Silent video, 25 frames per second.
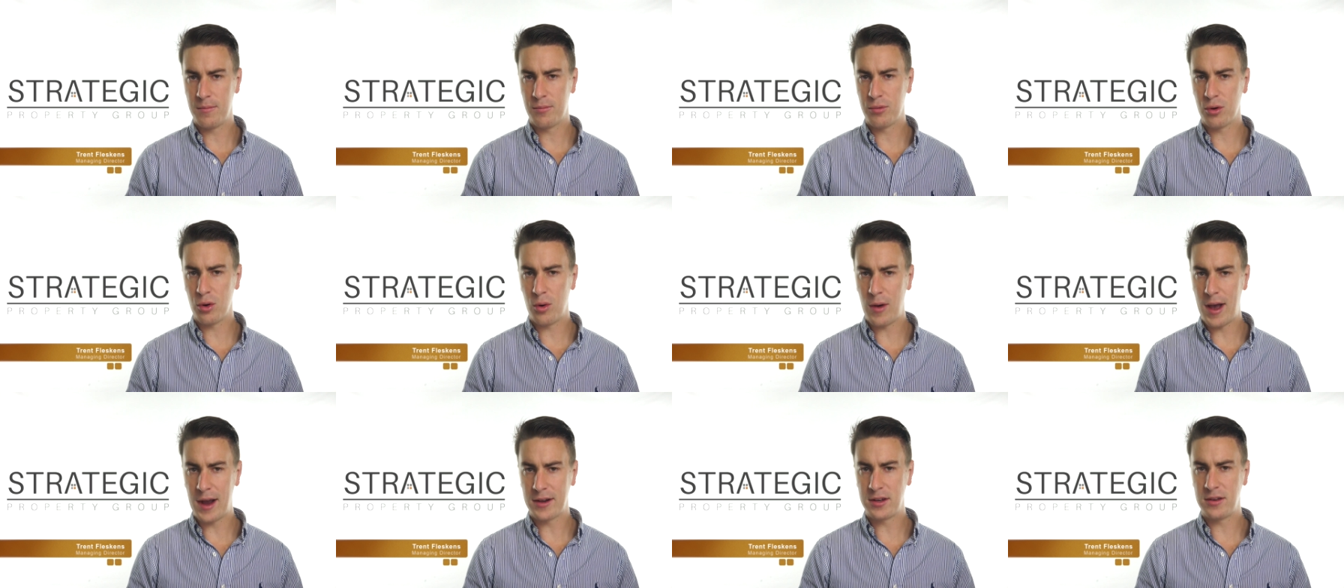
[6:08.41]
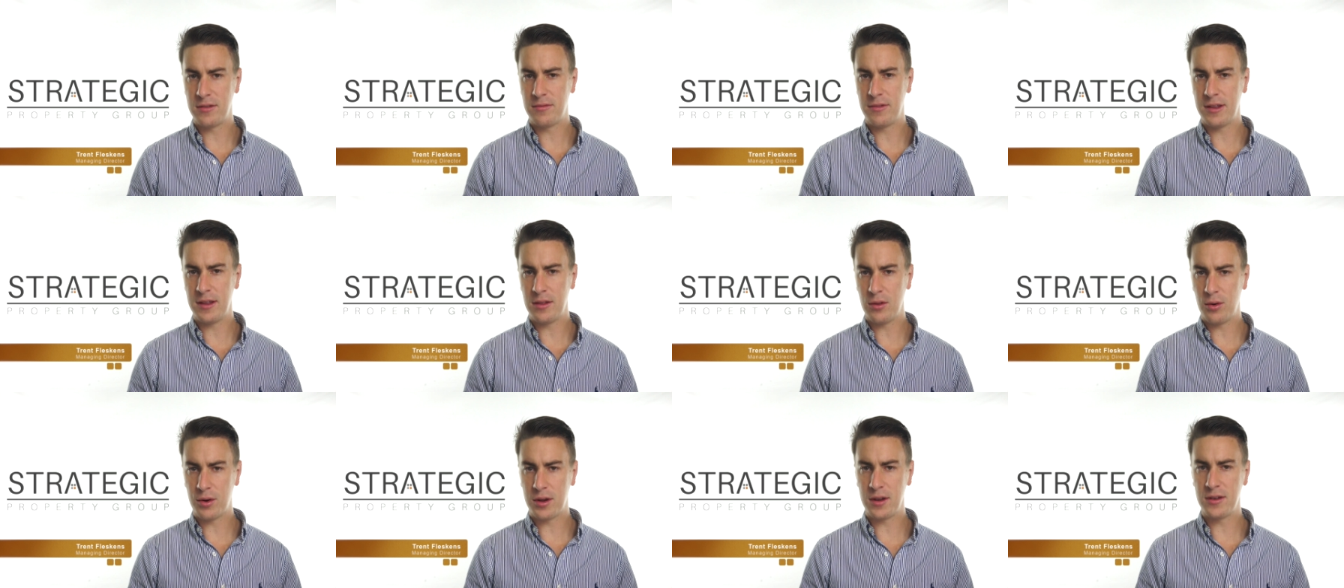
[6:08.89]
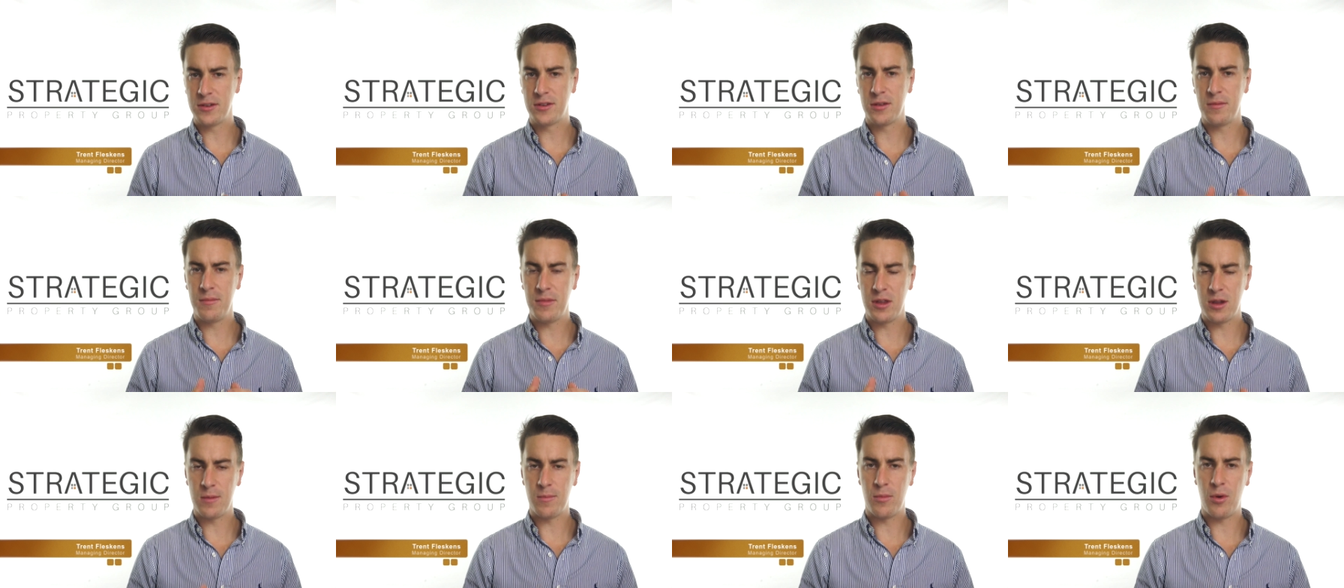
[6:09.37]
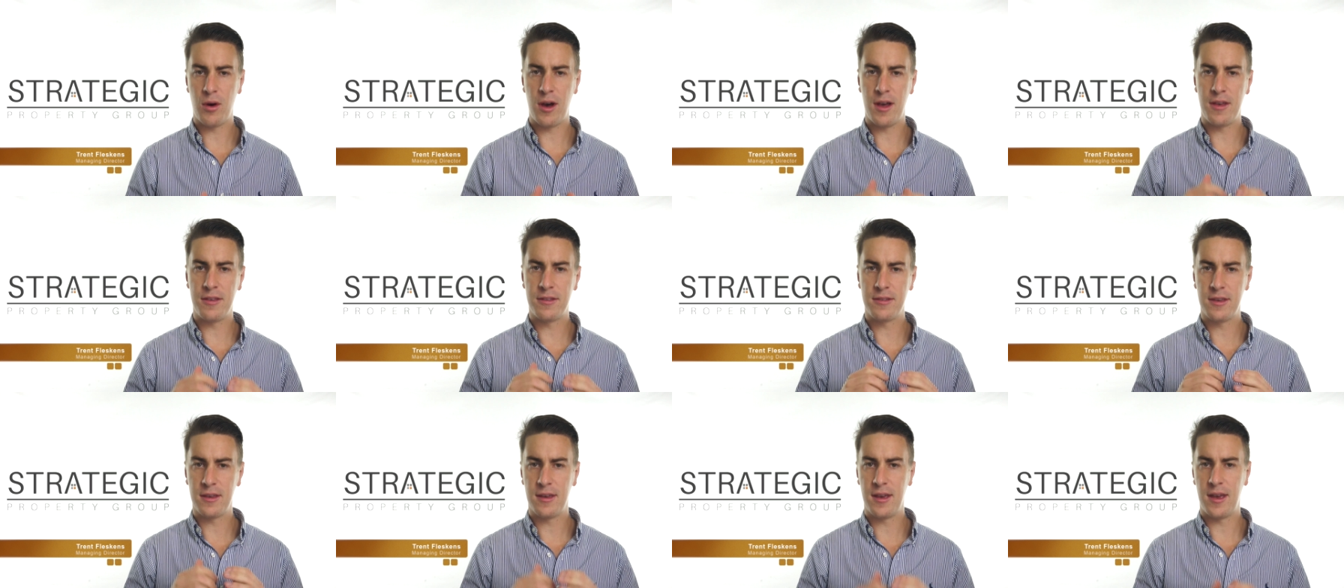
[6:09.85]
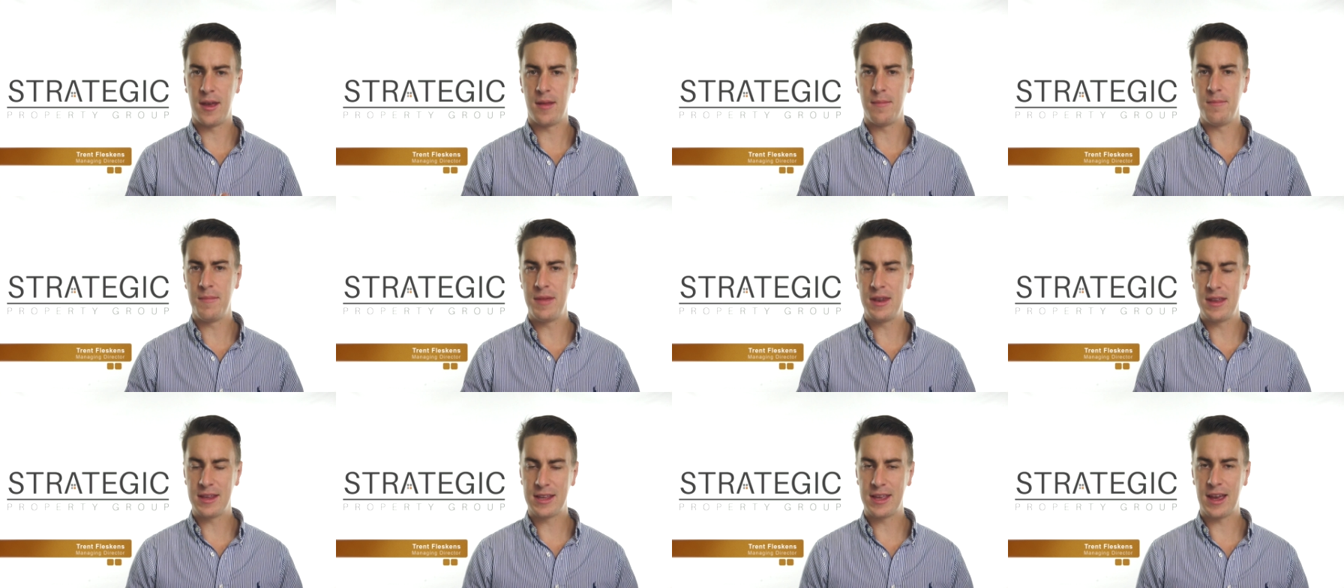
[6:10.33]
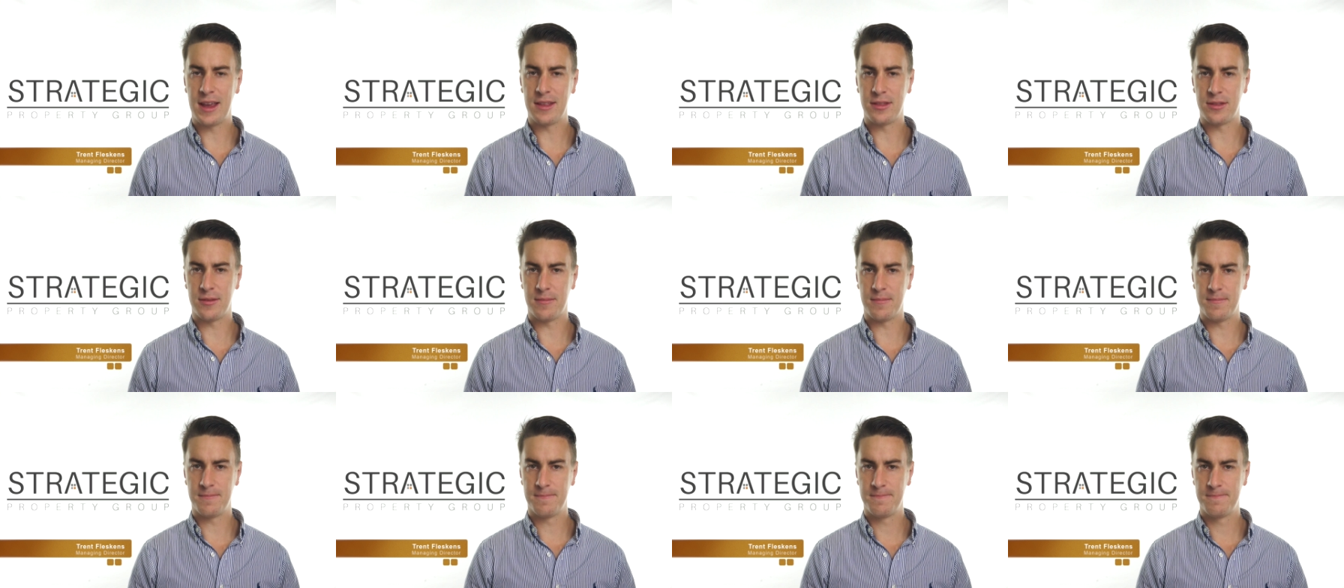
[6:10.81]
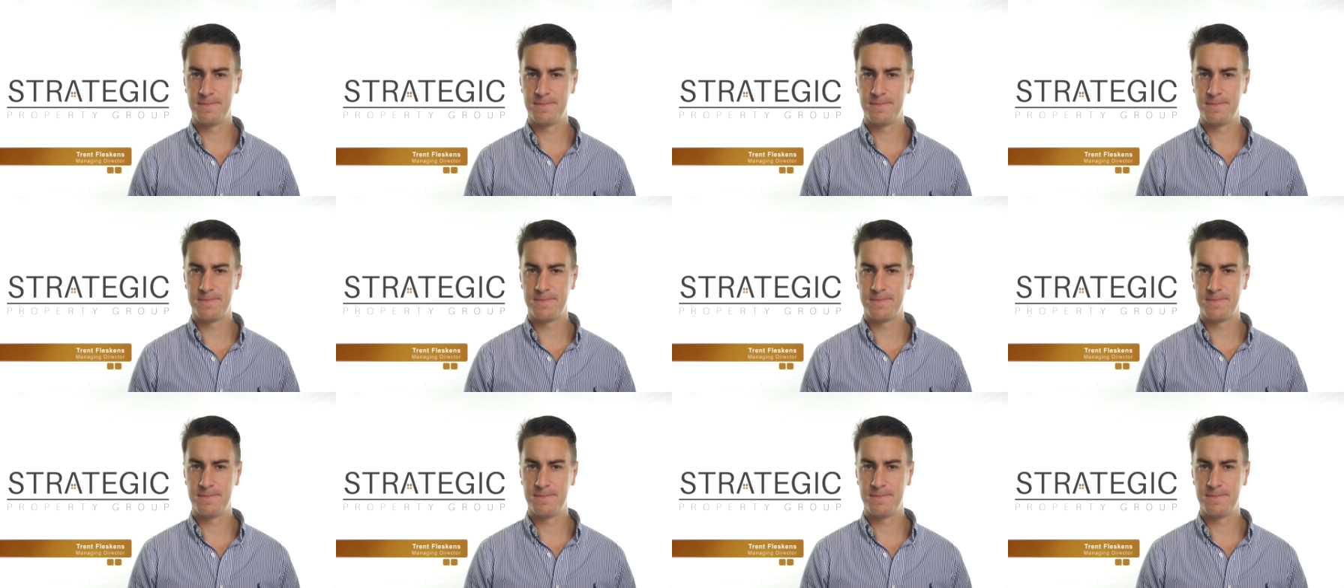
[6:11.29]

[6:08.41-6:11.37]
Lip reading: proactively looking to minimise and mitigate them.